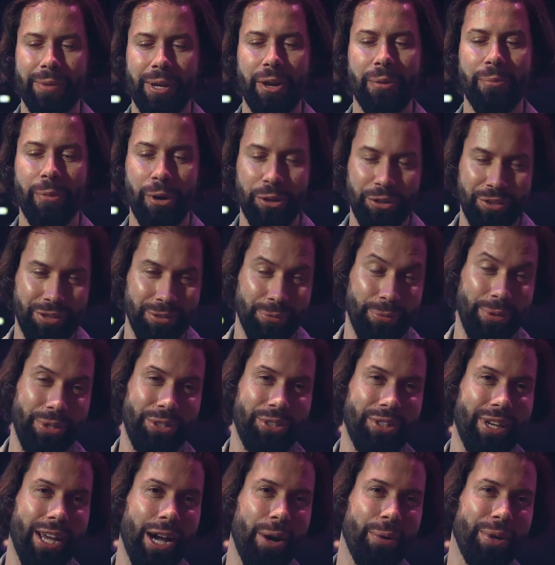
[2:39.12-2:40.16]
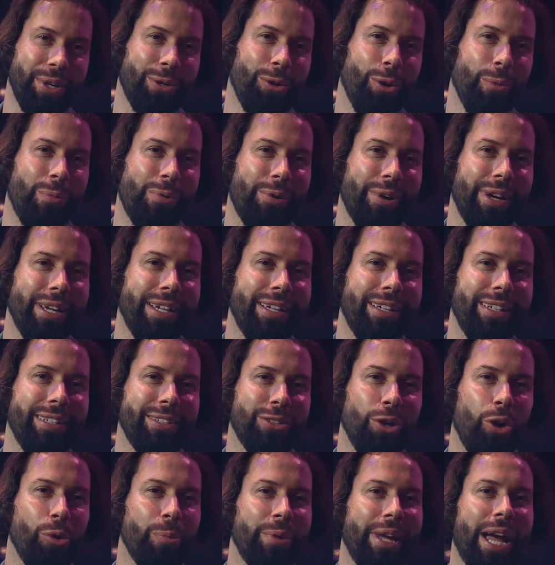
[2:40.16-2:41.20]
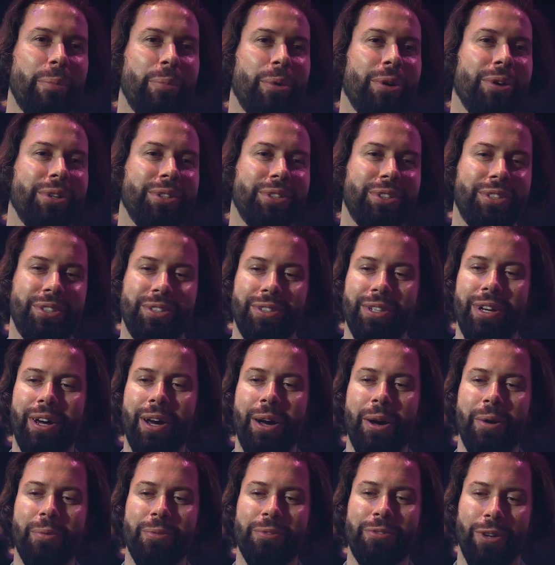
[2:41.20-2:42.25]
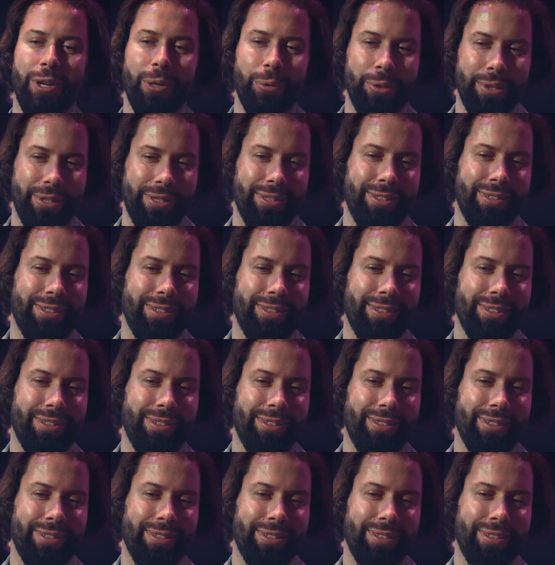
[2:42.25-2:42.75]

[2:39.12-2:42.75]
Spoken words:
most of which now incorporate a Dolby Atmos following